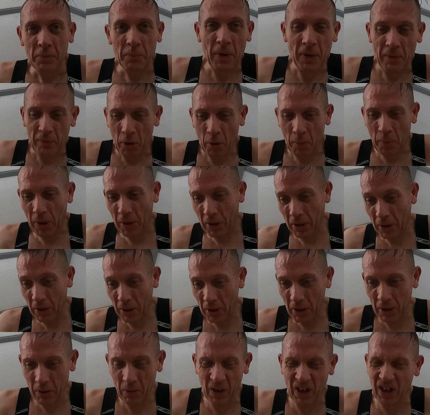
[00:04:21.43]
Bit of up.
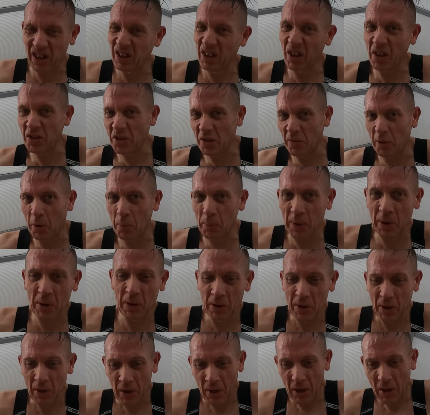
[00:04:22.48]
Ah, lots of up.
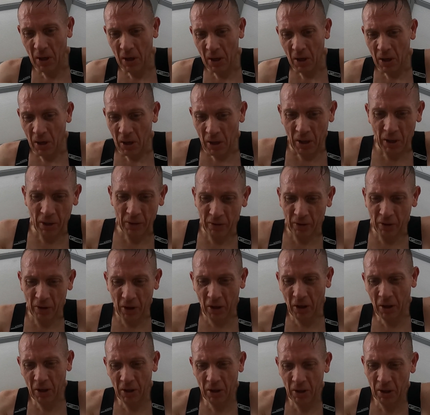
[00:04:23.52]
Don't
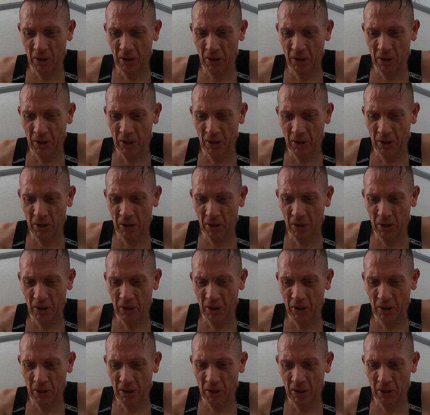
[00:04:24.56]
know.